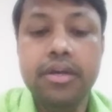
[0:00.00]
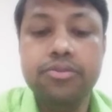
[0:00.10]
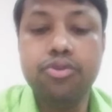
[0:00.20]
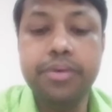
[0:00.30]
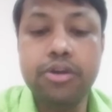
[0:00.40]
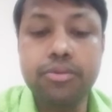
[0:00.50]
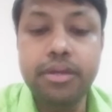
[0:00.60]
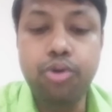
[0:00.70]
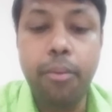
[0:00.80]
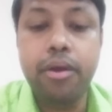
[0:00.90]
So because of
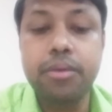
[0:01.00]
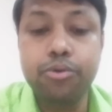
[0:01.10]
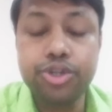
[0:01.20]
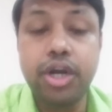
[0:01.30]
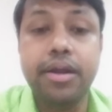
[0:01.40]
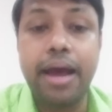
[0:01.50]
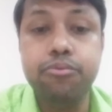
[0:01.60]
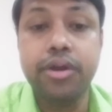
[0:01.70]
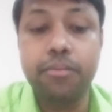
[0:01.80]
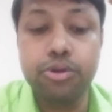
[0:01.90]
involvement of the posterior nerve
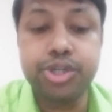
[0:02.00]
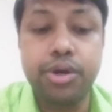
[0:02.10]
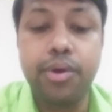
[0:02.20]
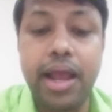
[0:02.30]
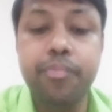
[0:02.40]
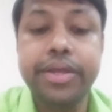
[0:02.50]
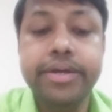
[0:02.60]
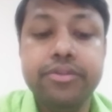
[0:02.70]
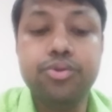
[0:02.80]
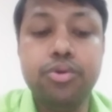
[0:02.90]
root and posterior column,
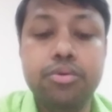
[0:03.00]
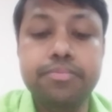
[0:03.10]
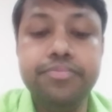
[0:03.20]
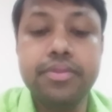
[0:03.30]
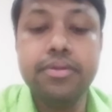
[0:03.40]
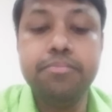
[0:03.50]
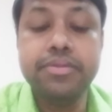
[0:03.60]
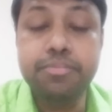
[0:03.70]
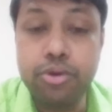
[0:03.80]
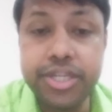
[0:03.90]
so
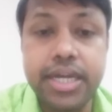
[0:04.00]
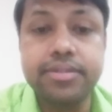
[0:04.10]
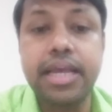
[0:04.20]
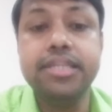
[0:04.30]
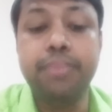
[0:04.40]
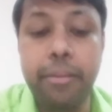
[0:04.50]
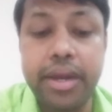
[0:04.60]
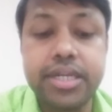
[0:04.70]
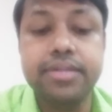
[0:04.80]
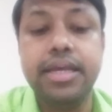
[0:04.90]
position sense,
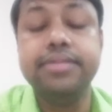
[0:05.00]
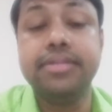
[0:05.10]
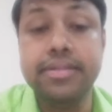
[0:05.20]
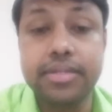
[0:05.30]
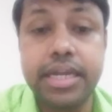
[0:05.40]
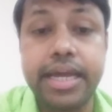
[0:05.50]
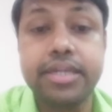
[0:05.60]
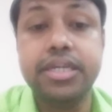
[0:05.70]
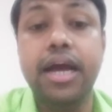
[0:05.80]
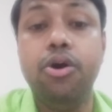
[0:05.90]
vibration sense, sensory
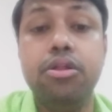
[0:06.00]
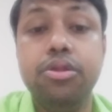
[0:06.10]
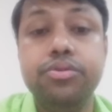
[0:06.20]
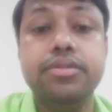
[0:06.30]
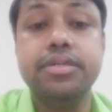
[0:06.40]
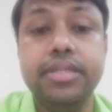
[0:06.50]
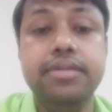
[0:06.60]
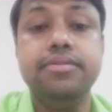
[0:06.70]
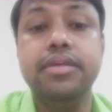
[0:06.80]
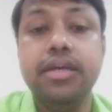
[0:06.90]
ataxia, all those
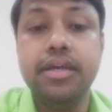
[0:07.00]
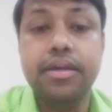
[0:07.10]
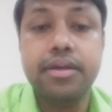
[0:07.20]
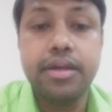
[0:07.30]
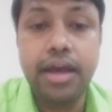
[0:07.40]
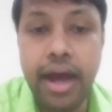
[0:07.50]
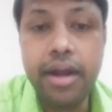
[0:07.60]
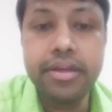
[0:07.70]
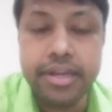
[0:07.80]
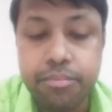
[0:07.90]
things
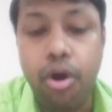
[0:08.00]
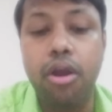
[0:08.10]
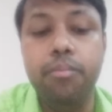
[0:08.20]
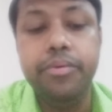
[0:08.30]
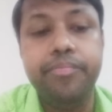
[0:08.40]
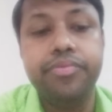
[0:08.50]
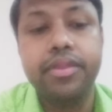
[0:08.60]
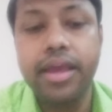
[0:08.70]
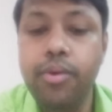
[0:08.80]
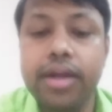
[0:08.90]
are involved.
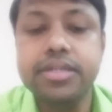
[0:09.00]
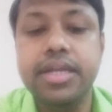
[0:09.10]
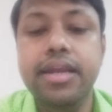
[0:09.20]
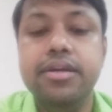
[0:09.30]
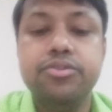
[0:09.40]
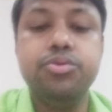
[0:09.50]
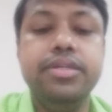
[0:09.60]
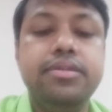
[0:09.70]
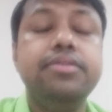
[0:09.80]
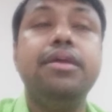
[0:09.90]
Can you understand? So
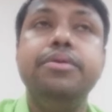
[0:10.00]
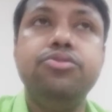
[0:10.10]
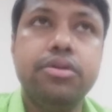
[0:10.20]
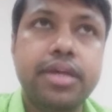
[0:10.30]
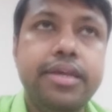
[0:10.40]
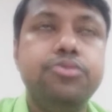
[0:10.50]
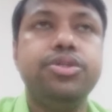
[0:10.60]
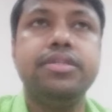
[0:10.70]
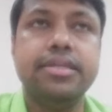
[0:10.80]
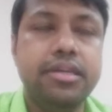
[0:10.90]
this is stapes dorsalis, which
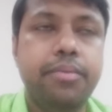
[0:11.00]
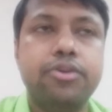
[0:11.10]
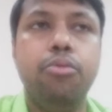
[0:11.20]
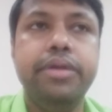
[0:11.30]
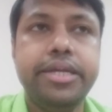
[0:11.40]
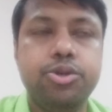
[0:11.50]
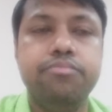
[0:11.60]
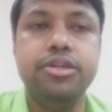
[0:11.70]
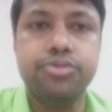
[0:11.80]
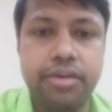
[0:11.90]
is nothing but complication of
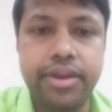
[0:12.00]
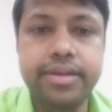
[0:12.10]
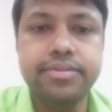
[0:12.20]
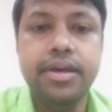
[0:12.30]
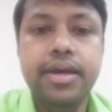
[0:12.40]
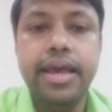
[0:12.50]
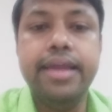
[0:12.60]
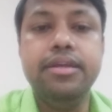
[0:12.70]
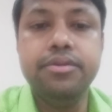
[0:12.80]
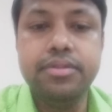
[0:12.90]
neurosyphilis,
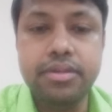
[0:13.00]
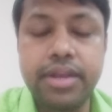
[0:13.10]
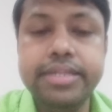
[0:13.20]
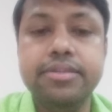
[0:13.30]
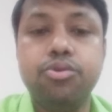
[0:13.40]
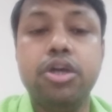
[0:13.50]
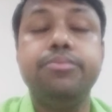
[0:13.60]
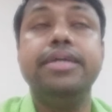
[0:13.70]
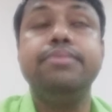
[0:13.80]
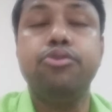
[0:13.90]
and syphilis is caused
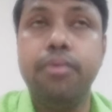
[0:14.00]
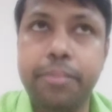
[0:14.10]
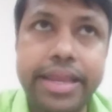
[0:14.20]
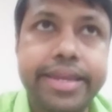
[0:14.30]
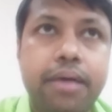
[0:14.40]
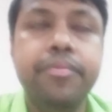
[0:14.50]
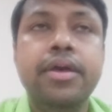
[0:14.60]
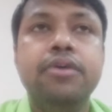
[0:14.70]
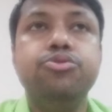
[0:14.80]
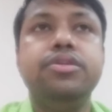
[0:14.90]
by Treponema pallidum,
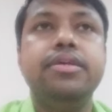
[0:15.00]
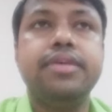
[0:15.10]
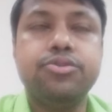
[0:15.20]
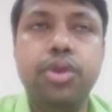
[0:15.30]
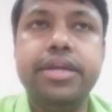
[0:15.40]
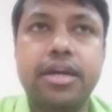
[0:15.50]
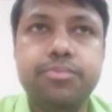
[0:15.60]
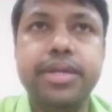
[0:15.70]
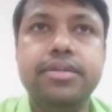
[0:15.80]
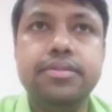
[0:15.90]
which is a sexually
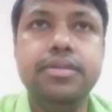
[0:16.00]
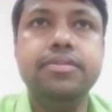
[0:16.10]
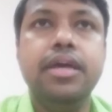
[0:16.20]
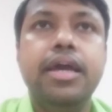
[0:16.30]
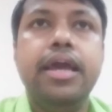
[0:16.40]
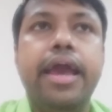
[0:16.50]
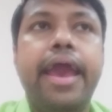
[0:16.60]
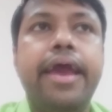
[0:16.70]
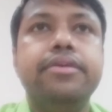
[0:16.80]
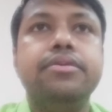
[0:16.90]
transmitted disease,
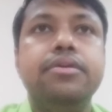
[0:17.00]
and